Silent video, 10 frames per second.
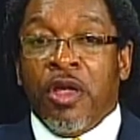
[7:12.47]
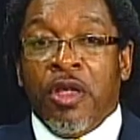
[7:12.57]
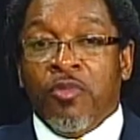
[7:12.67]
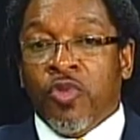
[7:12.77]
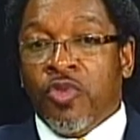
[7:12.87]

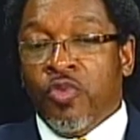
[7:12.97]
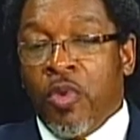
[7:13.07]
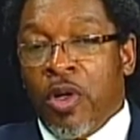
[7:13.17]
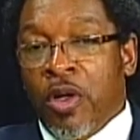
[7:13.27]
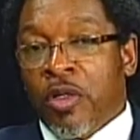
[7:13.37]
unable to
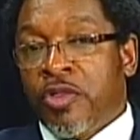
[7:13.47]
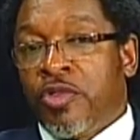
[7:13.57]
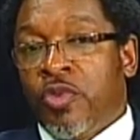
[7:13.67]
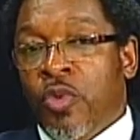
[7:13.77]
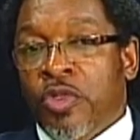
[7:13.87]
walk,
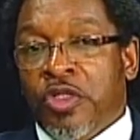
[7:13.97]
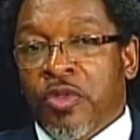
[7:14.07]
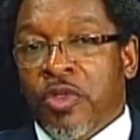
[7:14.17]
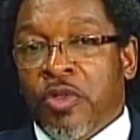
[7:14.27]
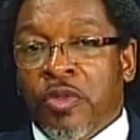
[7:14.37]
sores
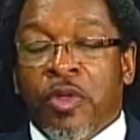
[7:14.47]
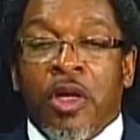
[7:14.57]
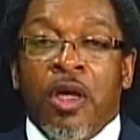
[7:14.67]
on her